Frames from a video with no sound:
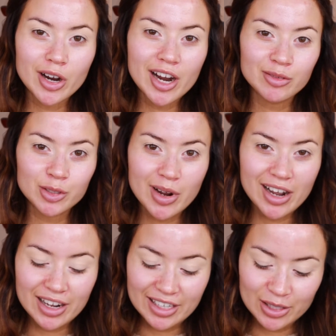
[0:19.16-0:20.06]
primed
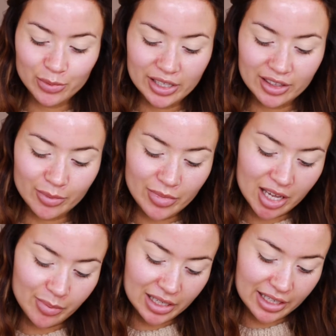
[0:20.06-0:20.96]
my eyes with the
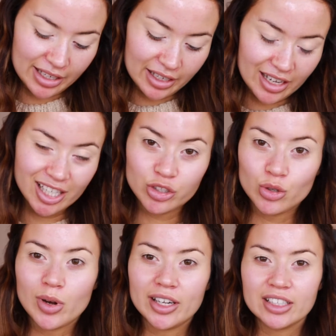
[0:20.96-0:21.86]
Maybelline Adria
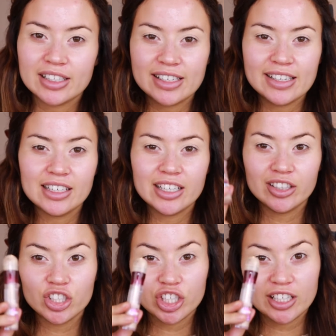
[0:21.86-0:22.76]
Wine Concealer in
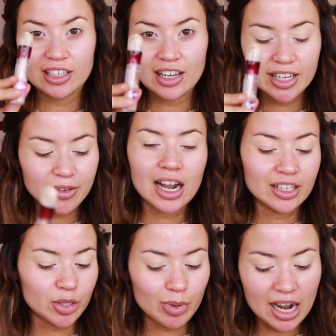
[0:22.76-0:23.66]
the shade Light
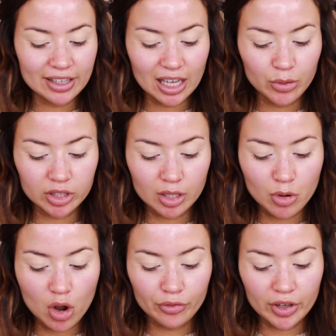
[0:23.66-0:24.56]
and applied that with the
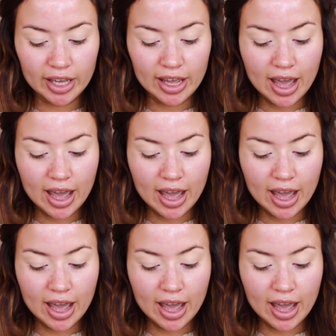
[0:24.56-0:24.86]
Morphe